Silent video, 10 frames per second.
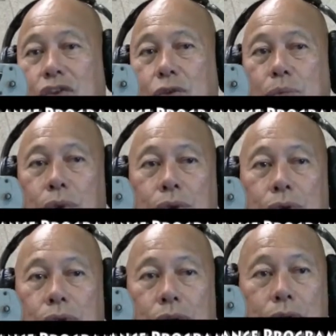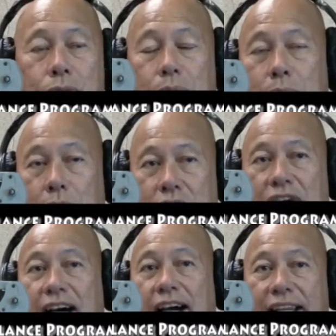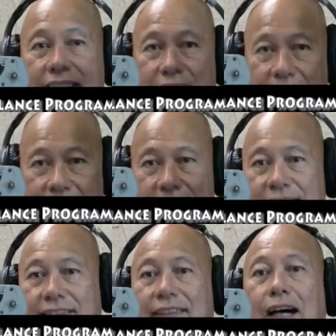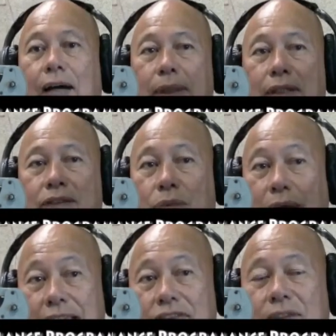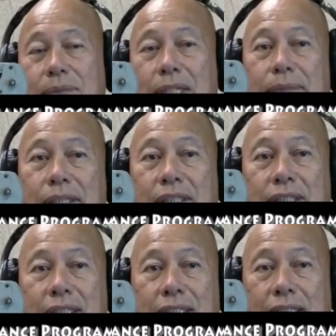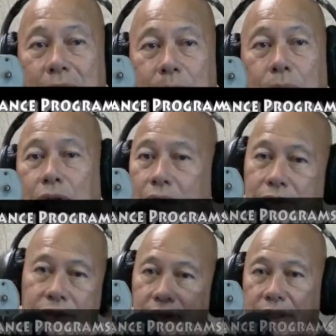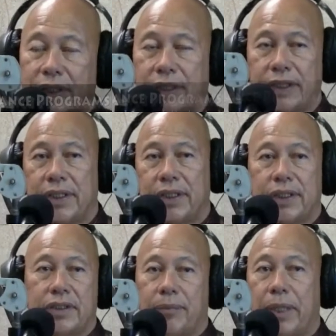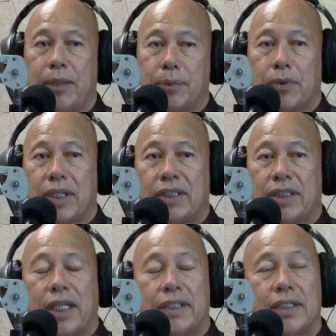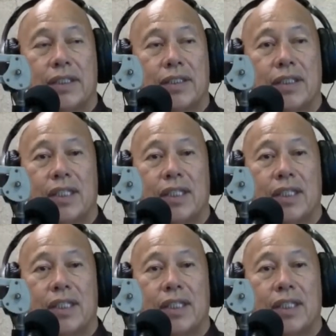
to provide the stopping of the rain from coming upon the people and their